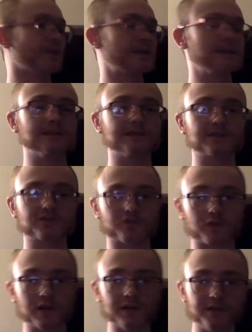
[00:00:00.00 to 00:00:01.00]
he
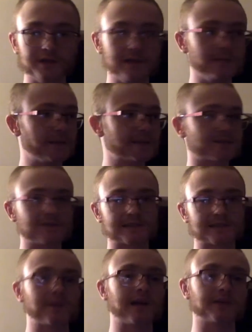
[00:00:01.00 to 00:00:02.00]
basically
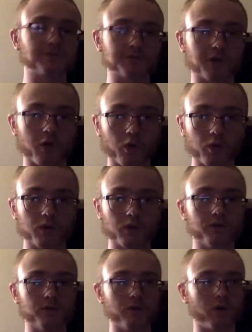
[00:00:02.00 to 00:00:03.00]
dismantled the whole
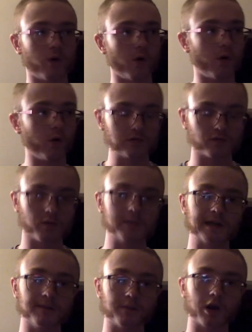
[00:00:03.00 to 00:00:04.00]
Holy Roman
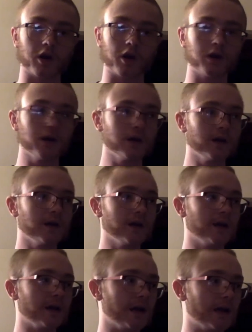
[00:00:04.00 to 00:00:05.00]
Empire,
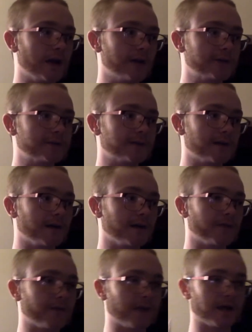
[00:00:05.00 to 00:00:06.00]
and
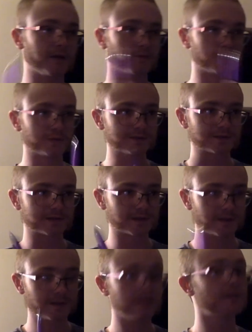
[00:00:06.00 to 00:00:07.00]
that was
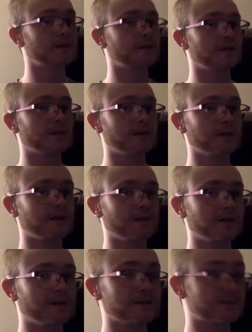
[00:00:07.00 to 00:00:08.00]

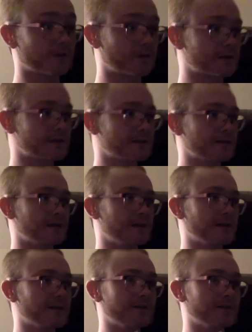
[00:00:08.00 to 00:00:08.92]
started in